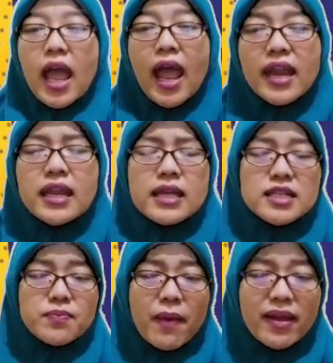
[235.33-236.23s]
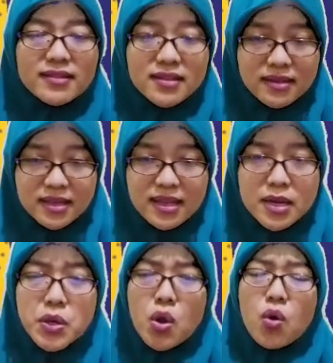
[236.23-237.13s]
and
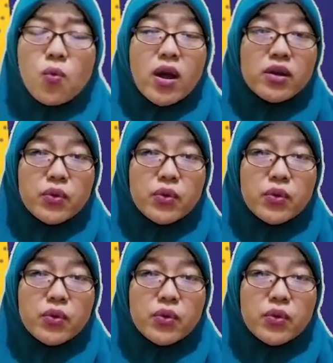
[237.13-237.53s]
expectedly know what